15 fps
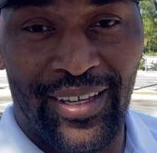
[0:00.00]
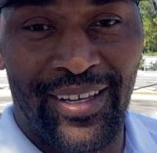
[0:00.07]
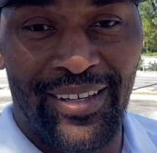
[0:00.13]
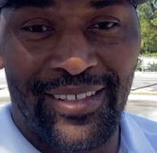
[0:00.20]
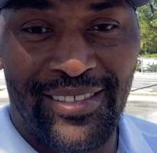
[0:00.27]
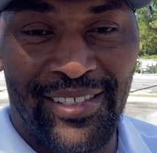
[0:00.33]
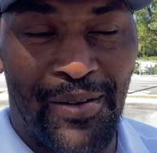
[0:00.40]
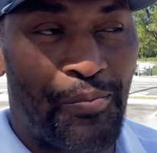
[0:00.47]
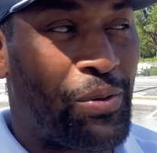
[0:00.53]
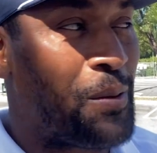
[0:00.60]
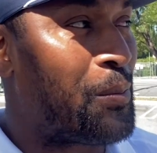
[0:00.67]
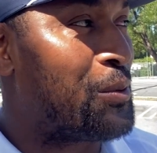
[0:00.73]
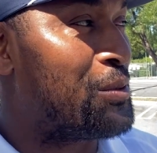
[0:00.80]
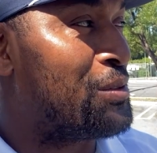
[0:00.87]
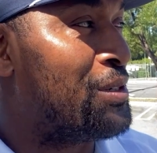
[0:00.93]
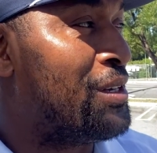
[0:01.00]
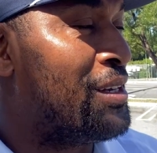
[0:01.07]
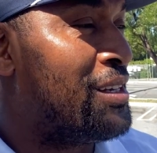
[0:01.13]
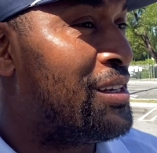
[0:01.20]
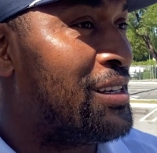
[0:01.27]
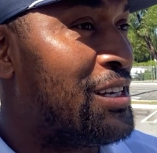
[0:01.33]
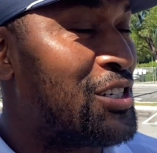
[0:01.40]
Some people
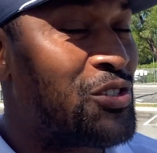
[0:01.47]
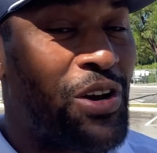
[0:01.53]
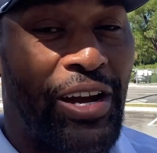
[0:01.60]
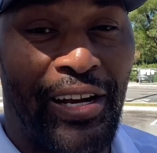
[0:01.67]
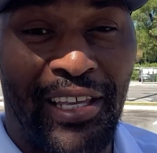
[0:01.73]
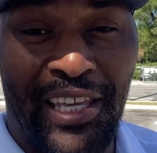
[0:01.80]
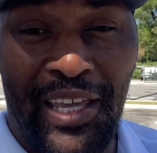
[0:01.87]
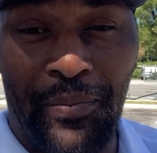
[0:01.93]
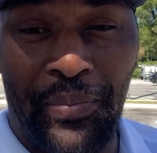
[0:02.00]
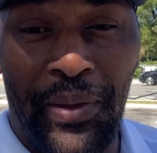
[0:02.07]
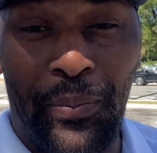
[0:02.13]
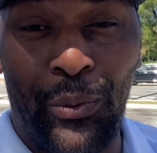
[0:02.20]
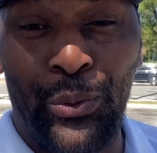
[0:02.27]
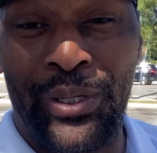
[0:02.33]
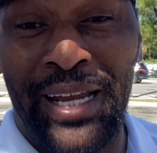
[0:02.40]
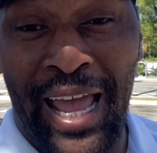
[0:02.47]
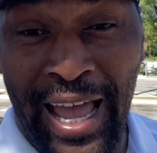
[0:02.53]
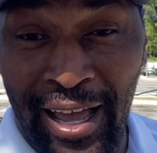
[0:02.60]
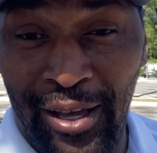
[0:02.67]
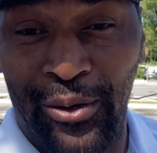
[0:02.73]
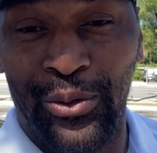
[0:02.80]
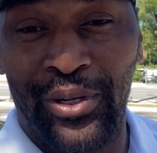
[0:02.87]
is trying to keep people
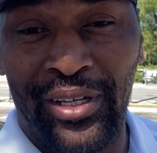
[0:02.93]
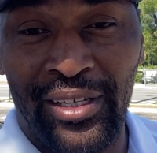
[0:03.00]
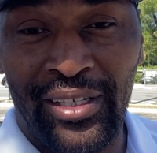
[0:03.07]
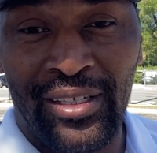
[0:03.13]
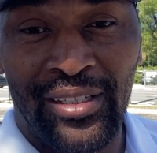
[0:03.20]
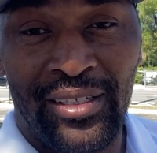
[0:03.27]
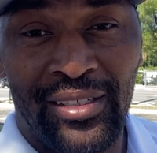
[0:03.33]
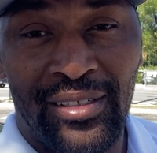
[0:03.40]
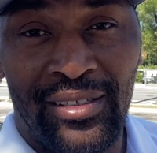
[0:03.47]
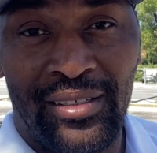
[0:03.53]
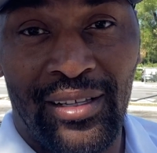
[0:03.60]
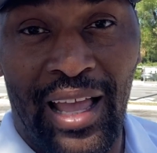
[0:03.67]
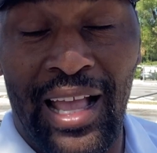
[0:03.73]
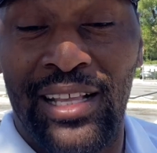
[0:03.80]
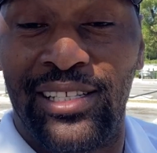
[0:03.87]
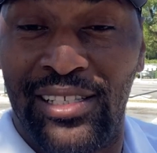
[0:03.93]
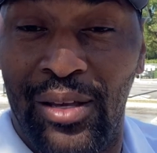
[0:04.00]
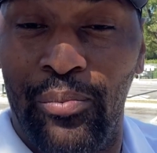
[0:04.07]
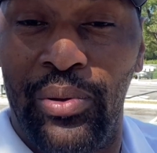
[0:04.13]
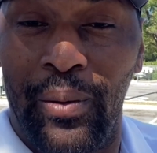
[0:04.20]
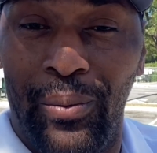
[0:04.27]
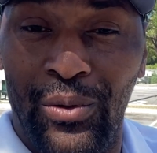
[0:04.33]
down, and some
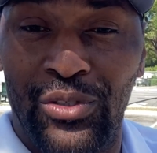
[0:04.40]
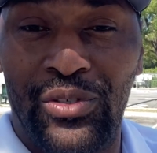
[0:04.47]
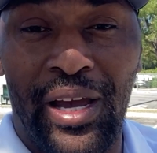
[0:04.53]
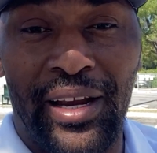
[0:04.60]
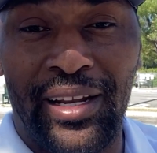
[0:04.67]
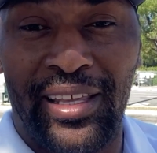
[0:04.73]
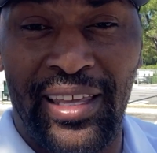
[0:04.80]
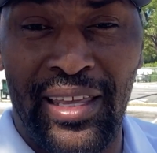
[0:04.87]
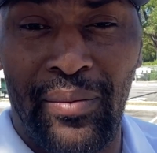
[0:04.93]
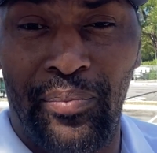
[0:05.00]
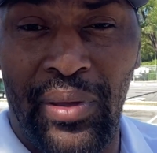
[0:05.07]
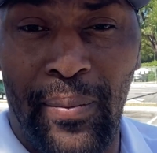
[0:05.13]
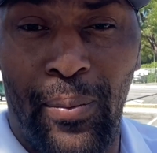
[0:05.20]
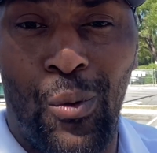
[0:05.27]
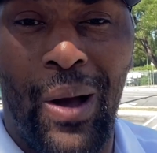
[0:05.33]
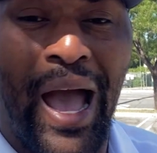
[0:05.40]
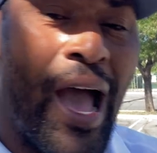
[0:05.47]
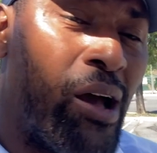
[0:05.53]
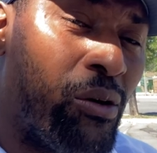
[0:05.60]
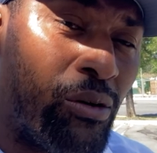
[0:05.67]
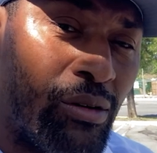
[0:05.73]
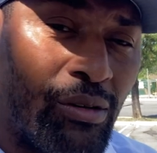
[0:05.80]
people is trying to keep people out.